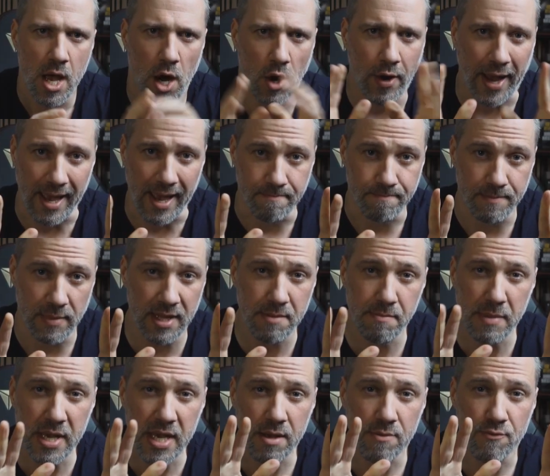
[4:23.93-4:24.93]
Okay, let
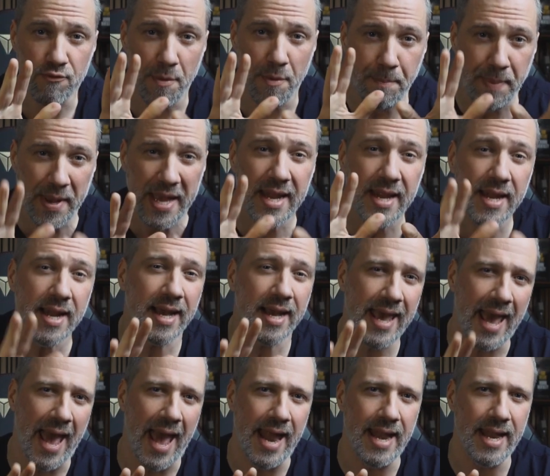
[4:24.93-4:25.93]
me repeat it
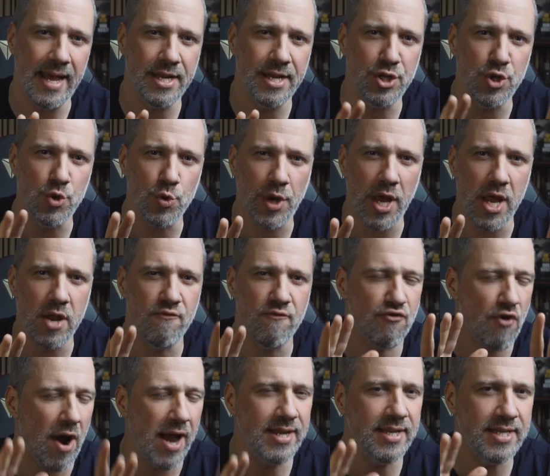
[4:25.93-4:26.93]
again and you can
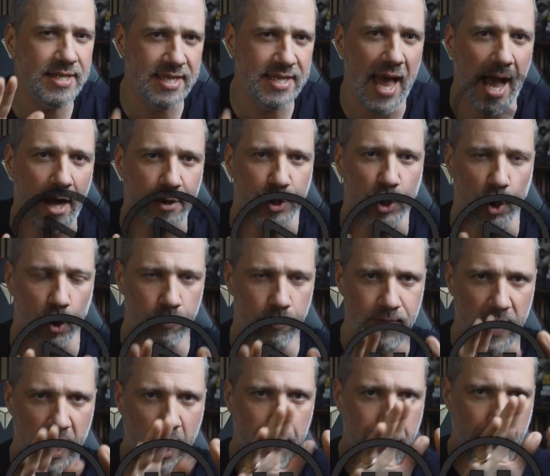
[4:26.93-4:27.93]
write this down. So
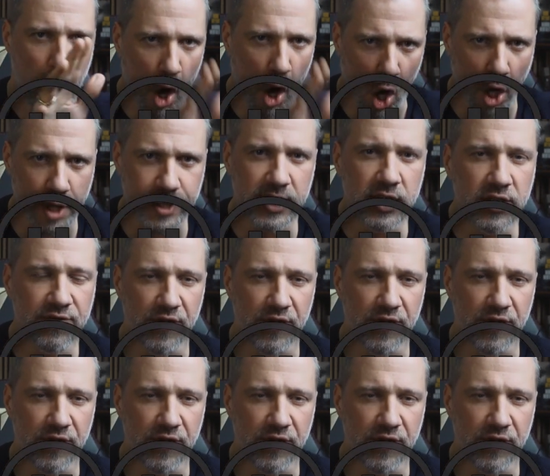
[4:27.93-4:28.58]
pause this